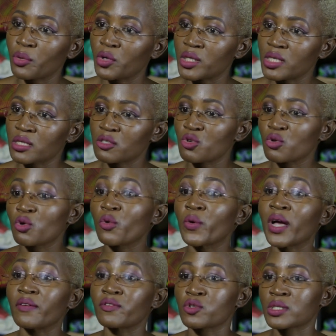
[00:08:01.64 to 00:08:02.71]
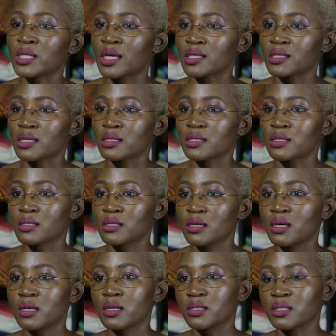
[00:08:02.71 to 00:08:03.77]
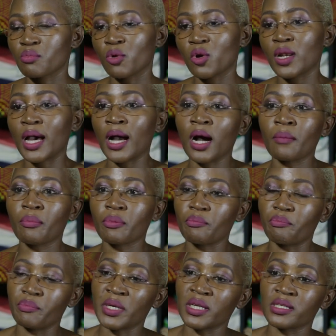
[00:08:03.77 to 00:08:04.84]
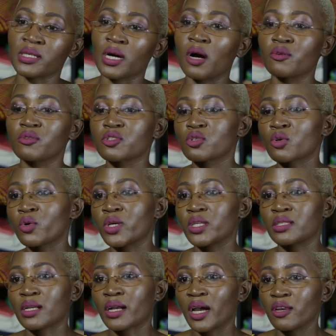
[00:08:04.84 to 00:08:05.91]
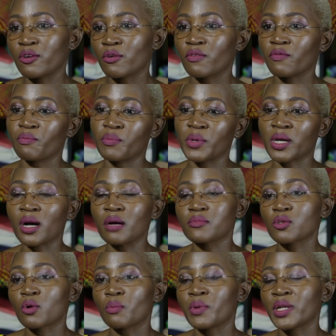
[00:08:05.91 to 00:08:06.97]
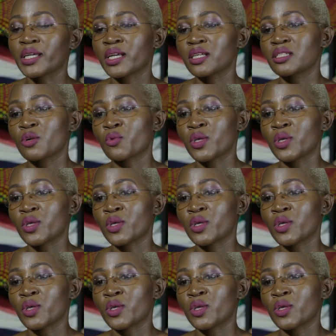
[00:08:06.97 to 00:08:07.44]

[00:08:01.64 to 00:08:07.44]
bodies. You know, we have two sizes, small up, big down, so it kind of becomes complicated